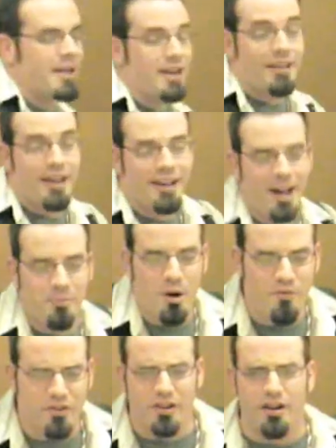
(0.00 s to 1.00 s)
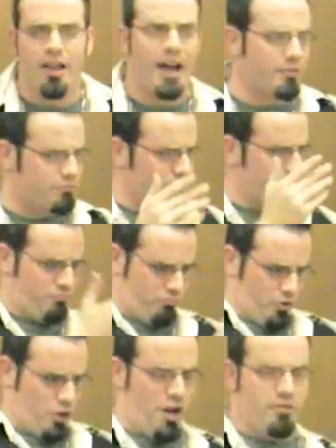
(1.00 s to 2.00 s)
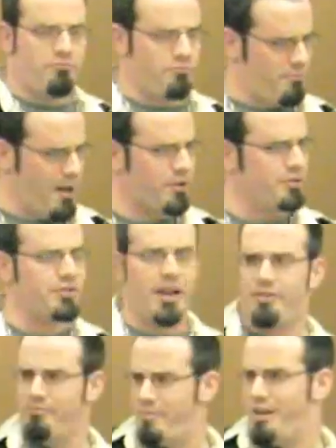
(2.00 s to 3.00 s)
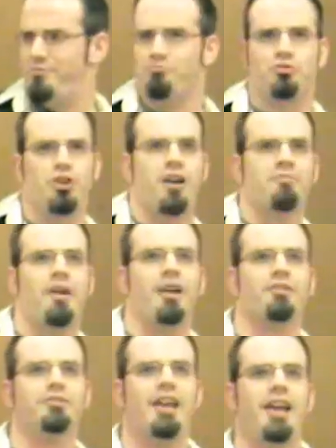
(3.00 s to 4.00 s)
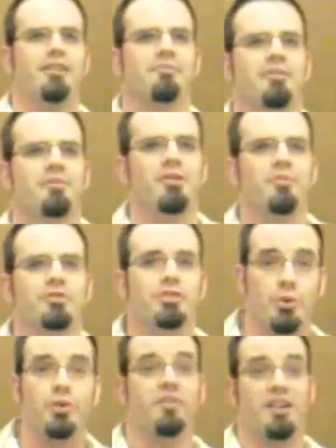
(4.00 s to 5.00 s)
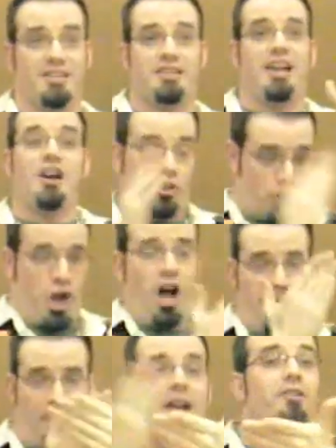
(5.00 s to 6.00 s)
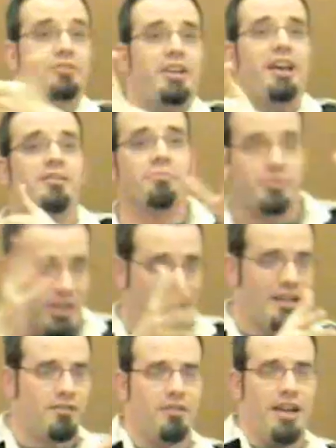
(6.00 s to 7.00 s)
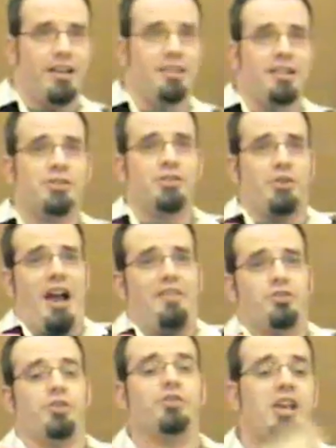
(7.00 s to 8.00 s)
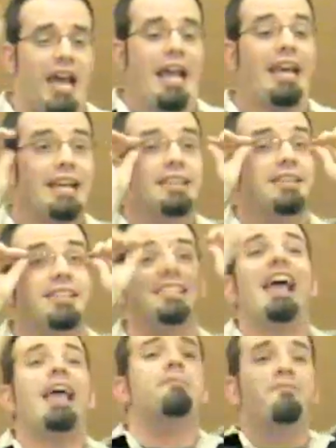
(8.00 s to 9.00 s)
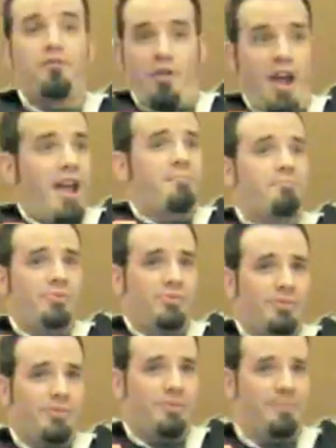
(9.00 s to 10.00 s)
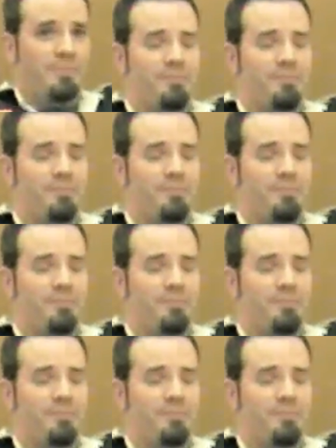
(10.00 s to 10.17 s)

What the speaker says: me, and they come over, and they're like, J.Michael Tatum, meet J.Michael Tatum. And there were two of us there, J.Michael Tatums in LensCrafters, getting the same frames.